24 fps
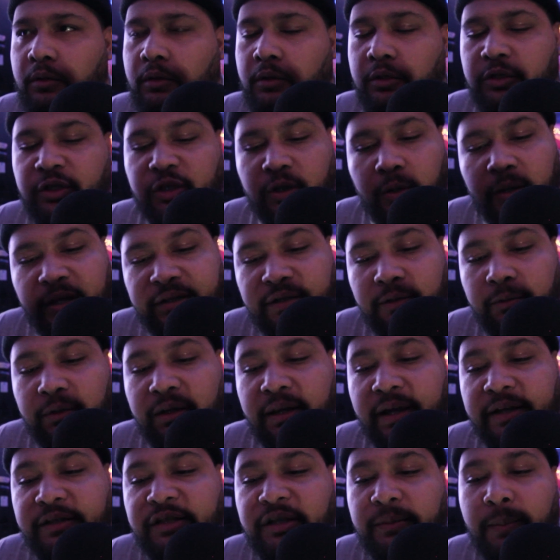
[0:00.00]
So as it
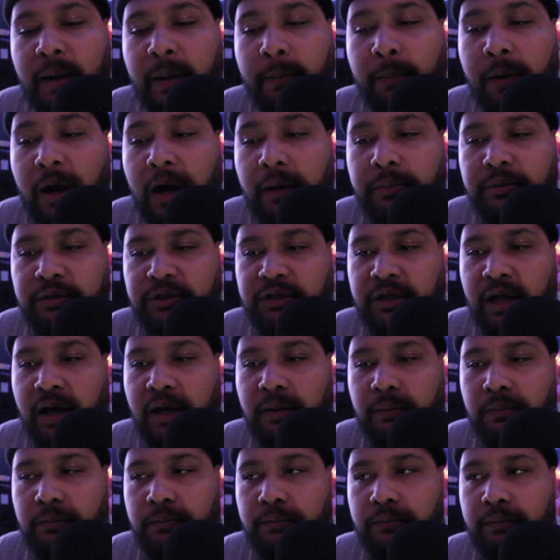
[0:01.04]
relates to my
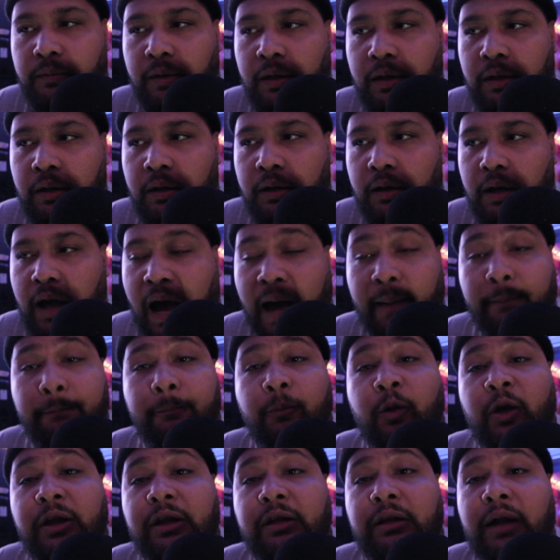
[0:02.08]
barbershop, I'm
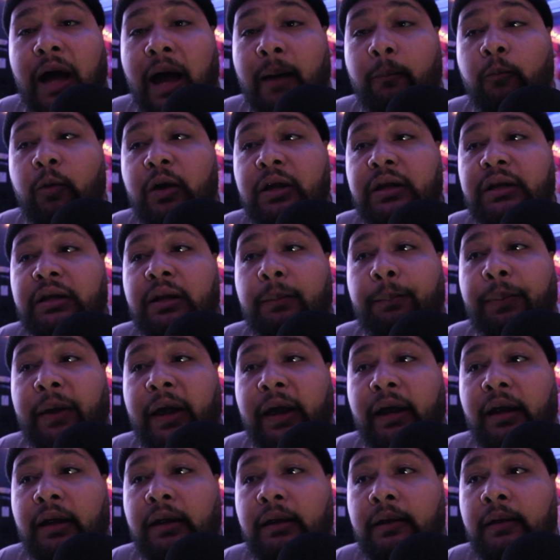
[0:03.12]
willing to
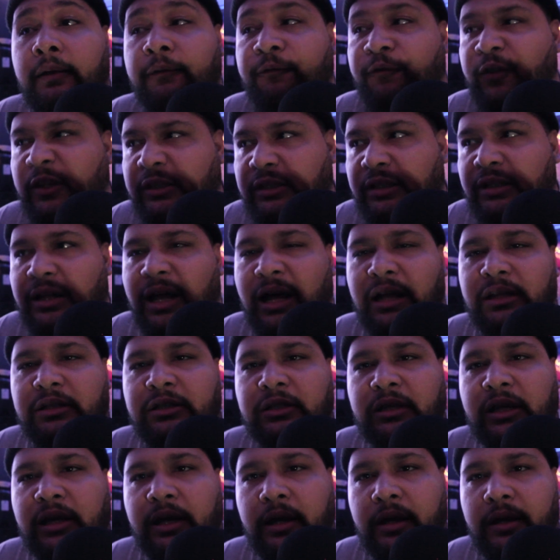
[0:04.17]
pay $50
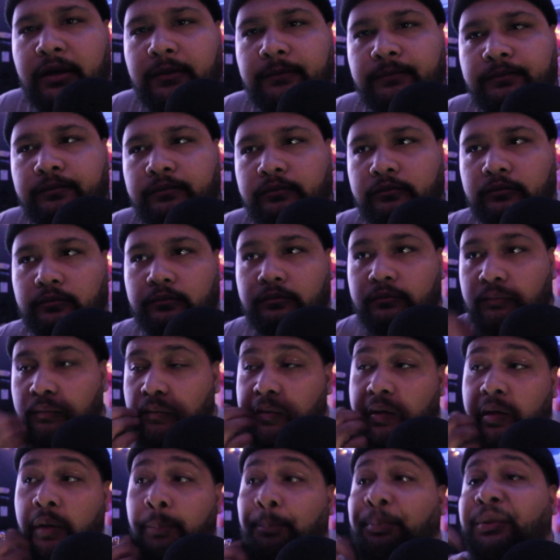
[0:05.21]
a cut
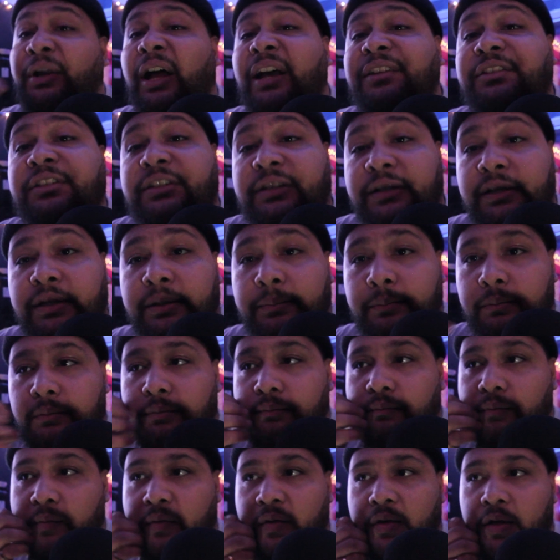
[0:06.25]
plus tip
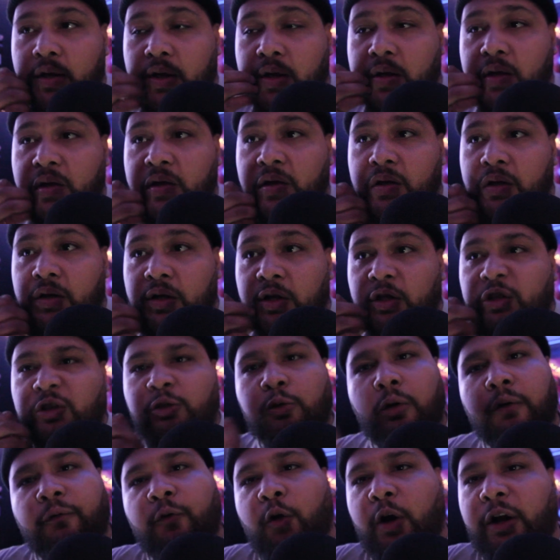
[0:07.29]

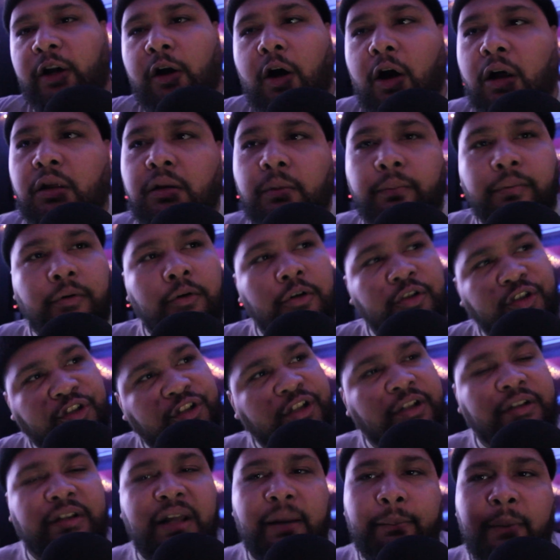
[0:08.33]
to avoid all the
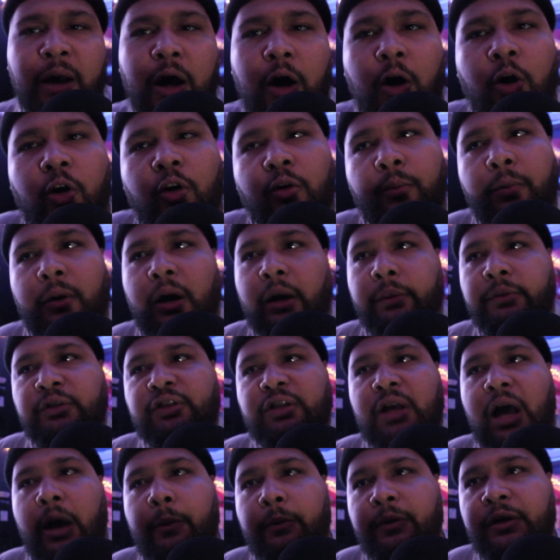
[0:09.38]
bullshit that my old
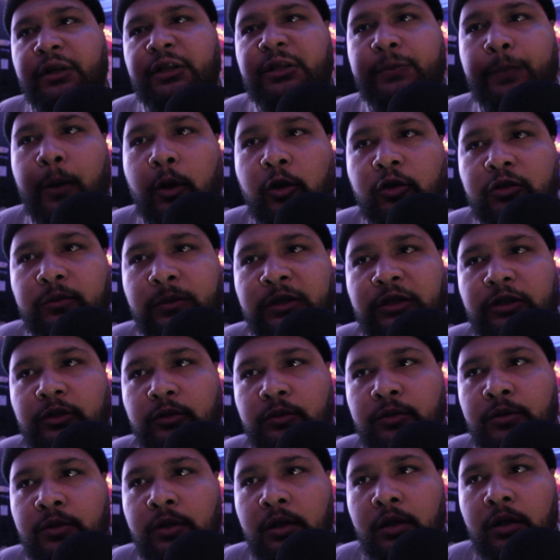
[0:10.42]
barbershop would expose me
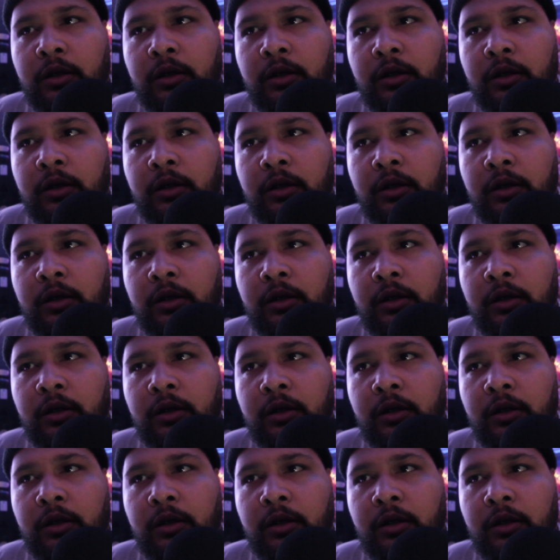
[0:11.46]
to